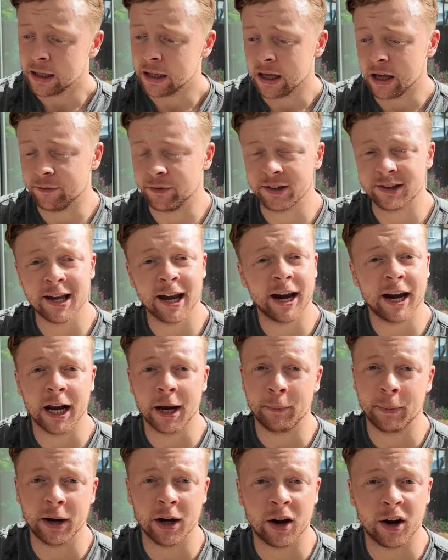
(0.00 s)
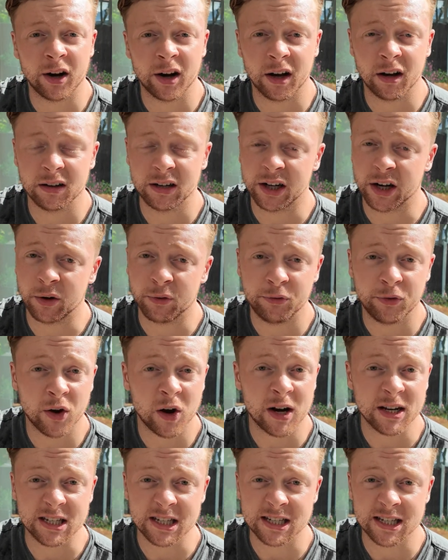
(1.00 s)
If you're taking a banana,
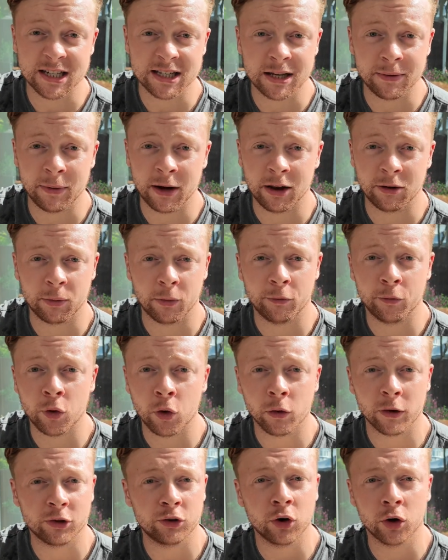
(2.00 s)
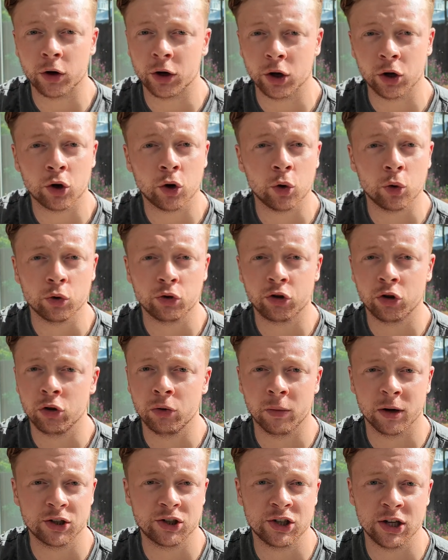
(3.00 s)
30 to 60 minutes before, it's not going to cause too
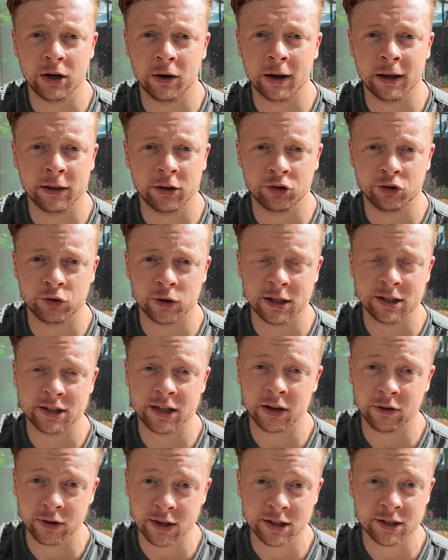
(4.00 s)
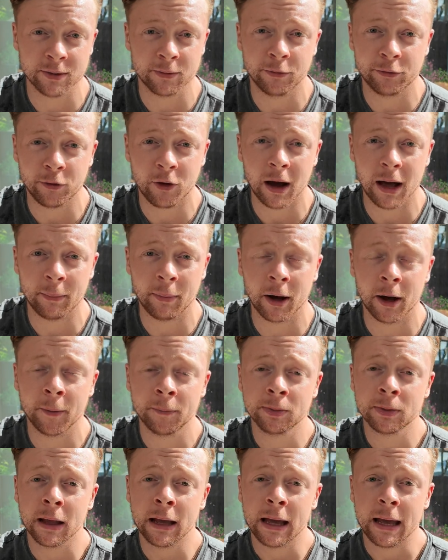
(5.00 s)
much GI distress. There is some fiber
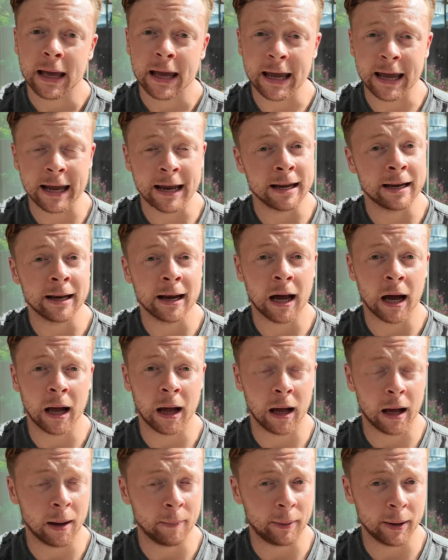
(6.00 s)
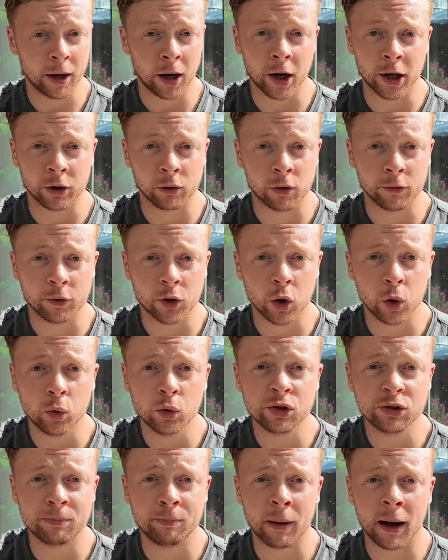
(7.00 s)
in a banana, of
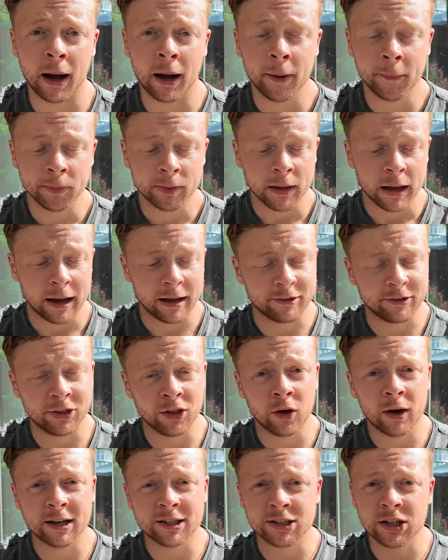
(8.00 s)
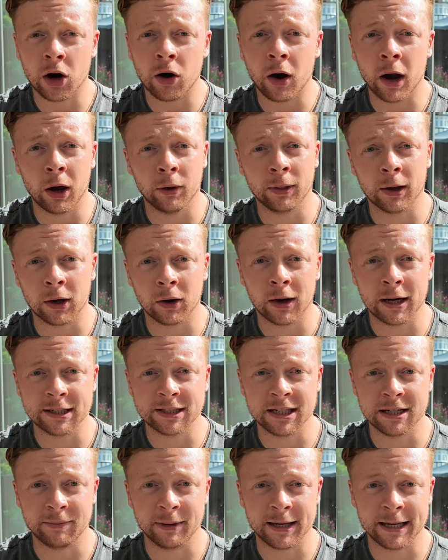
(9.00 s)
course, but it's nice and high on the
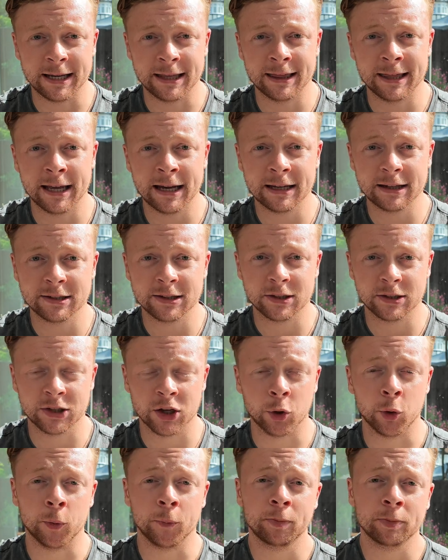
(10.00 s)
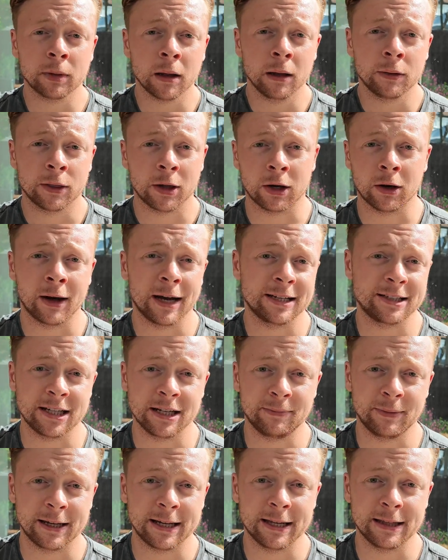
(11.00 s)
glycemic index. So the
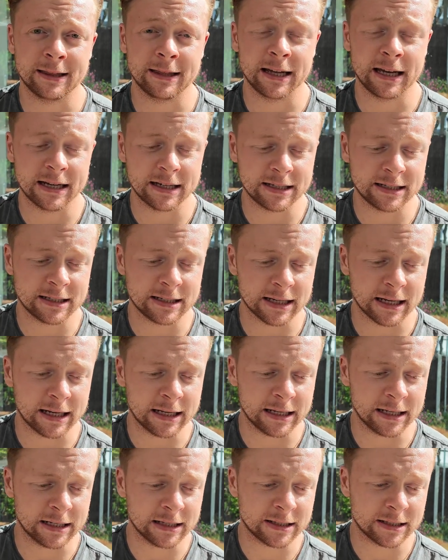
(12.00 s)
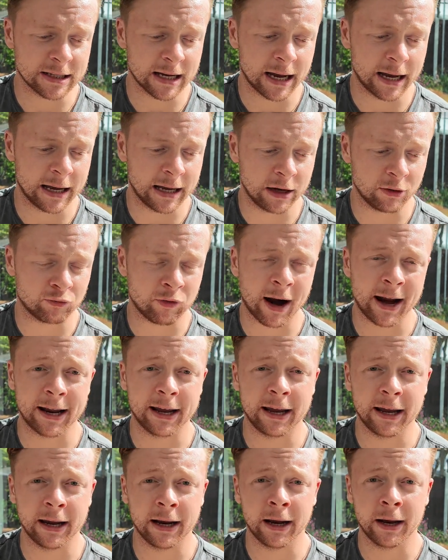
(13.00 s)
glycemic index is a
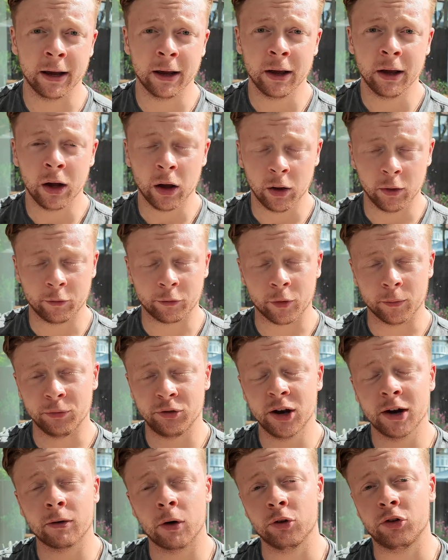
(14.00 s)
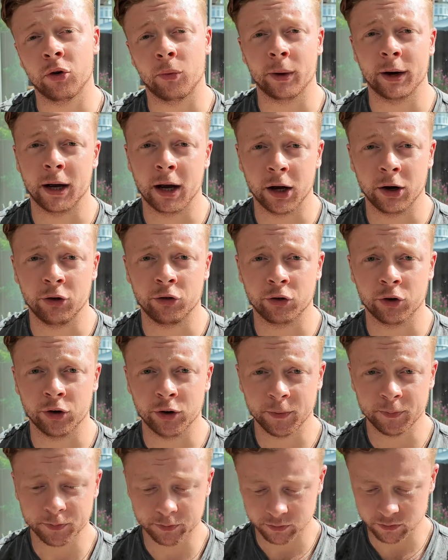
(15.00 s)
ranking from 0 to
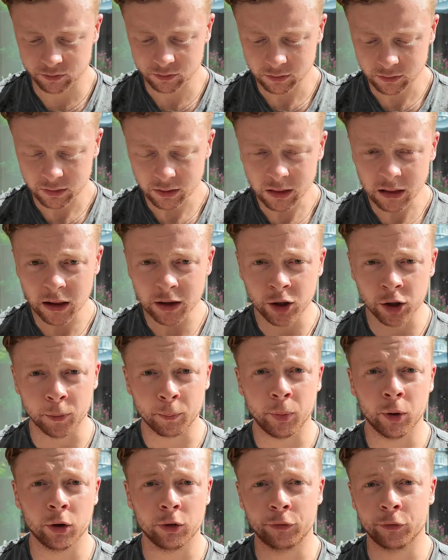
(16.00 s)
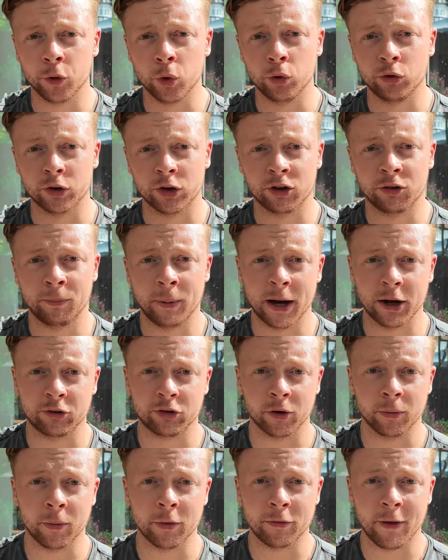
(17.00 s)
100 that puts foods on a
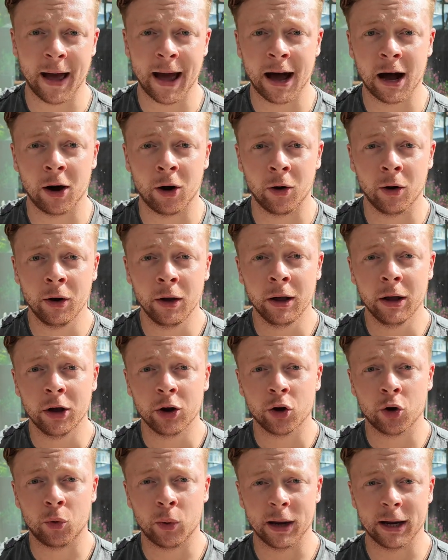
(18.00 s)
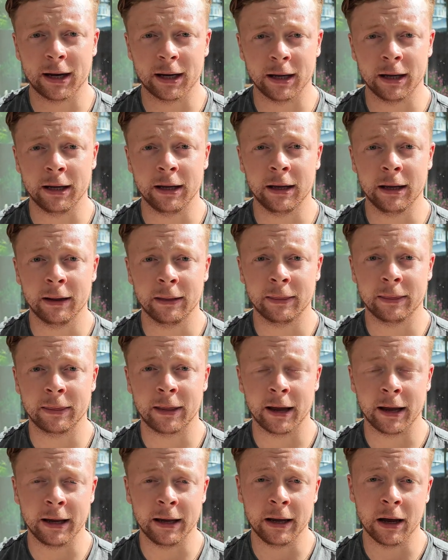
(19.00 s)
spectrum of how quickly
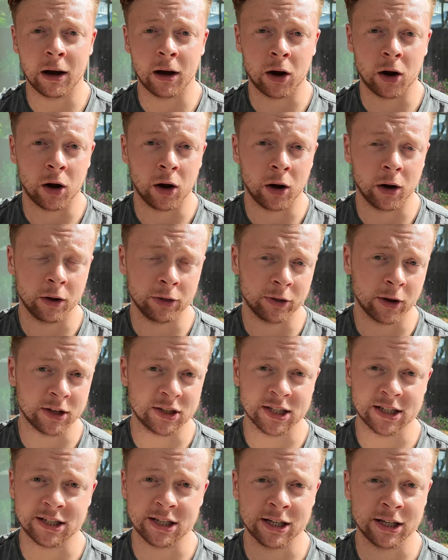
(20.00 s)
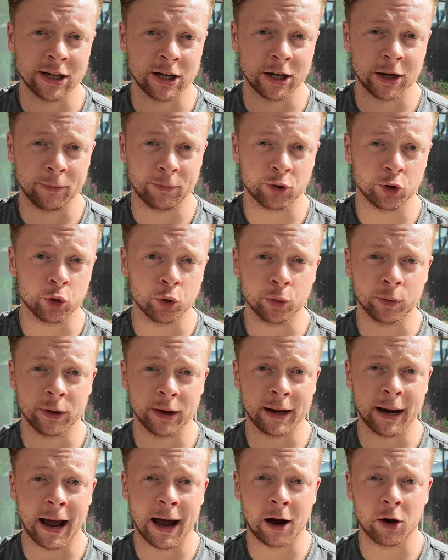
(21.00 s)
they are digested and absorbed
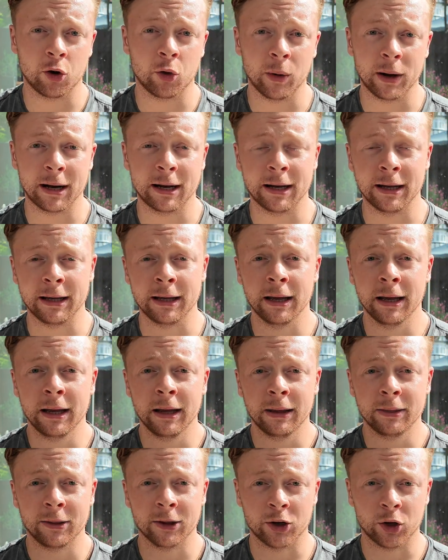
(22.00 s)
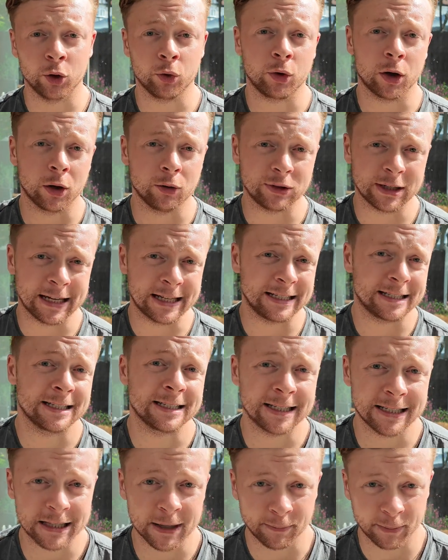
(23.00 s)
and how quickly the glucose
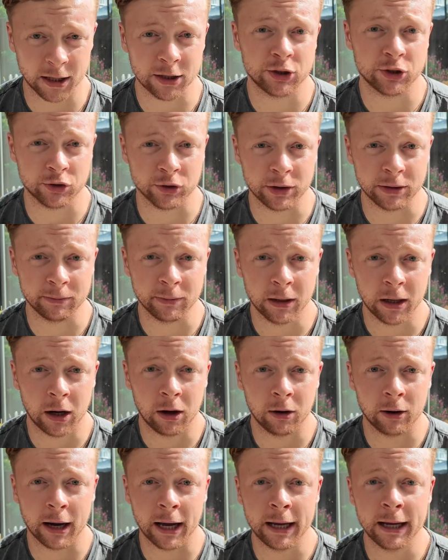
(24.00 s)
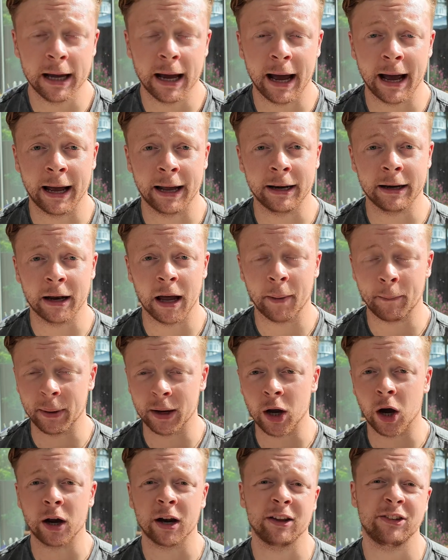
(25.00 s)
enters the bloodstream, okay? And a
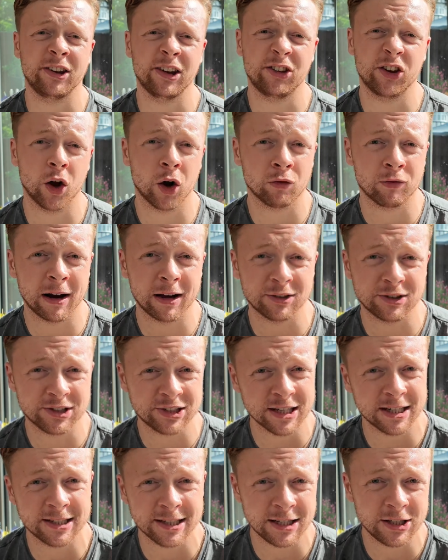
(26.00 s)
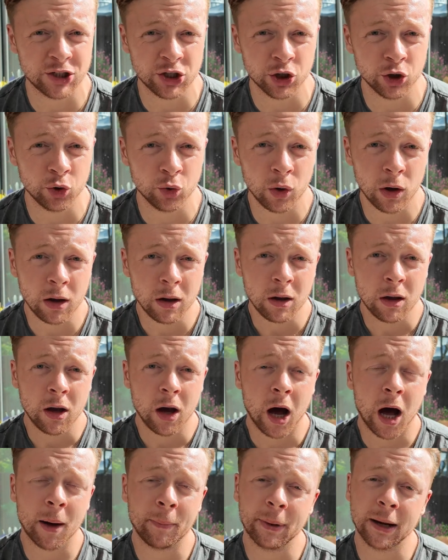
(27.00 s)
banana sits at around 62,
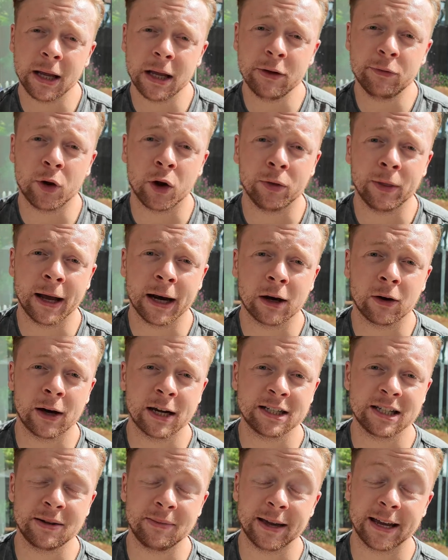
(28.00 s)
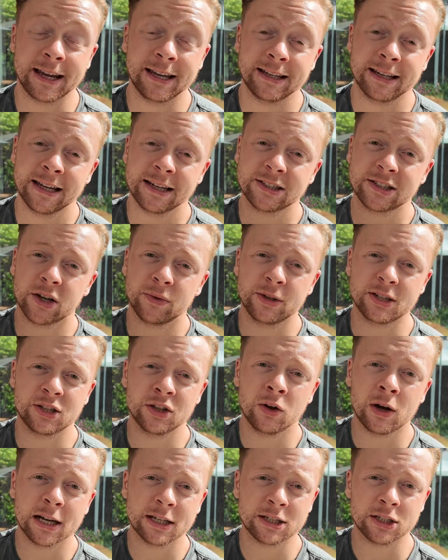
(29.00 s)
I believe, on that glycemic index. So it's
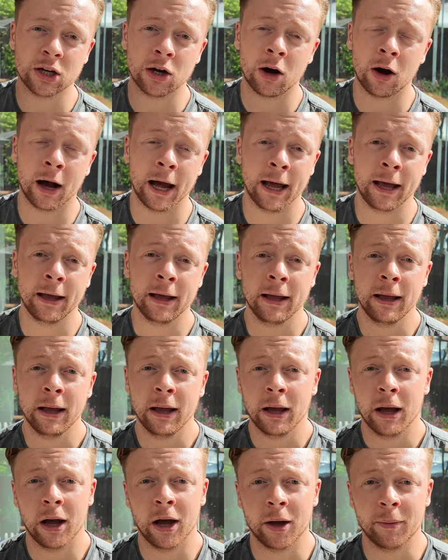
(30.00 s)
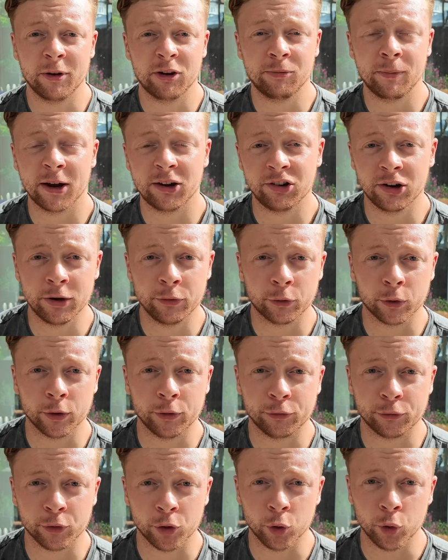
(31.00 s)
nice and high, especially for a
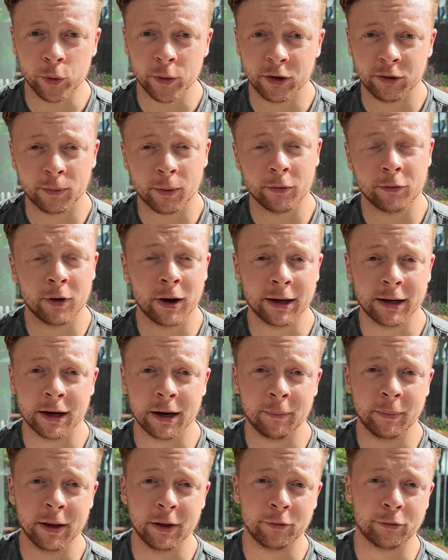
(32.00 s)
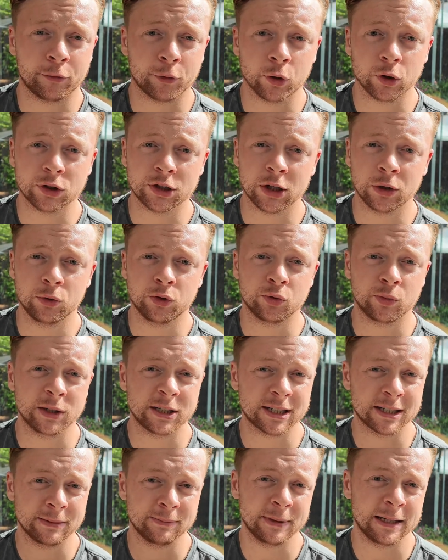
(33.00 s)
fruit. It's providing a bit of fructose,
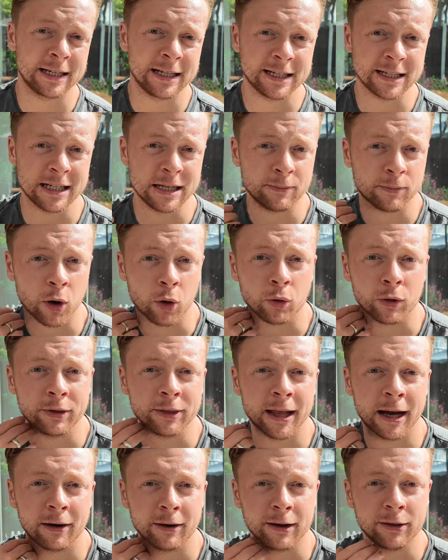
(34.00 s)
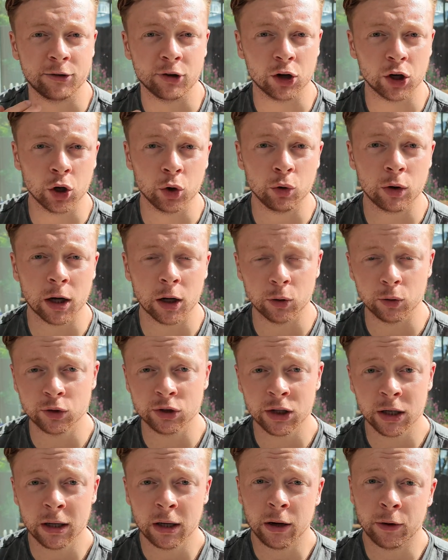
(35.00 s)
which can be easily broken down into
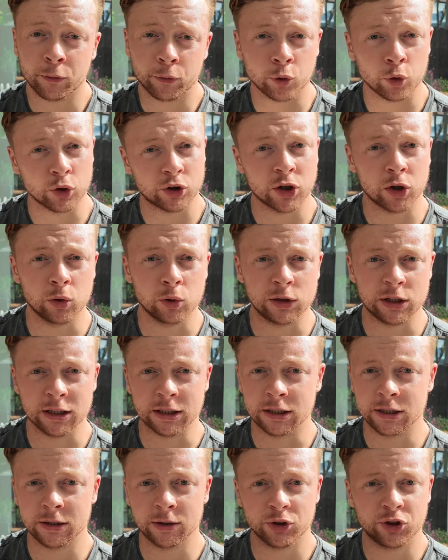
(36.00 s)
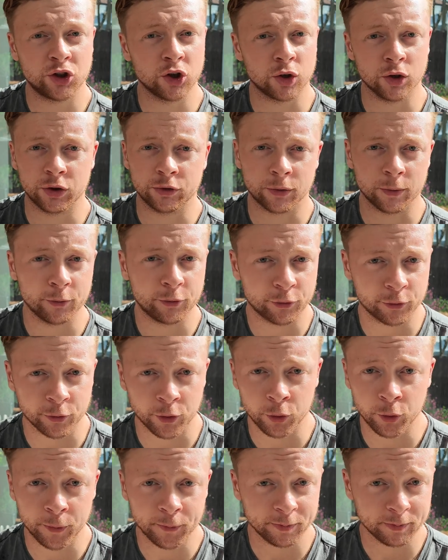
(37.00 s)
glucose. Fructose is sugars from
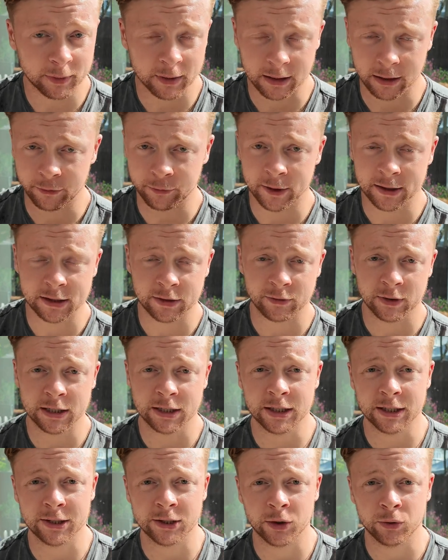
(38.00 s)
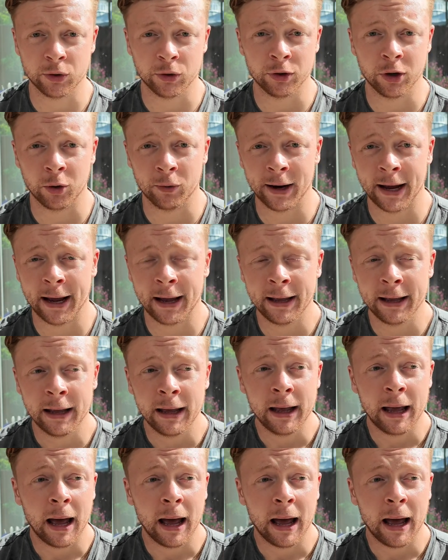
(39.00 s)
fruit, effectively, just so you know that.